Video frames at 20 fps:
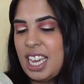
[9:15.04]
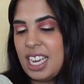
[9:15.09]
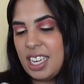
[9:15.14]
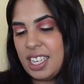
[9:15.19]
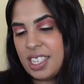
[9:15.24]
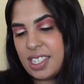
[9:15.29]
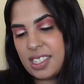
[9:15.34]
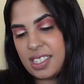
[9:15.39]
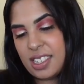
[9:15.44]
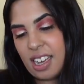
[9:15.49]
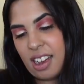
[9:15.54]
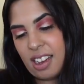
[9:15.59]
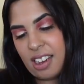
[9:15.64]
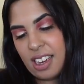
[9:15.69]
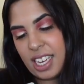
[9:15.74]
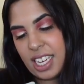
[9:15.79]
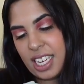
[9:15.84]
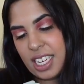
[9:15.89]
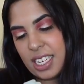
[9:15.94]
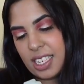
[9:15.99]
in a
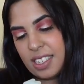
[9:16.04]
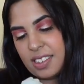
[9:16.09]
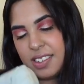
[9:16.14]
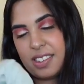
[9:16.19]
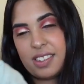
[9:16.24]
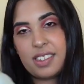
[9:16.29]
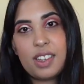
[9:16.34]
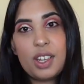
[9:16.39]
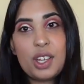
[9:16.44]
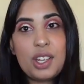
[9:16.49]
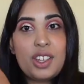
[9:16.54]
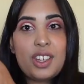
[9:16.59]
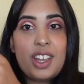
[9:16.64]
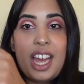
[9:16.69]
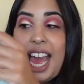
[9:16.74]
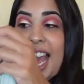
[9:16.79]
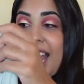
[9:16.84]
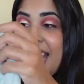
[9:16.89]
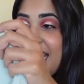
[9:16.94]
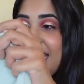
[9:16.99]
size
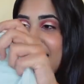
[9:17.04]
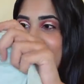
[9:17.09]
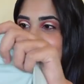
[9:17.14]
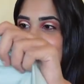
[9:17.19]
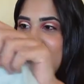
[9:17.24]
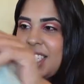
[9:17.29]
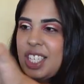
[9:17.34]
8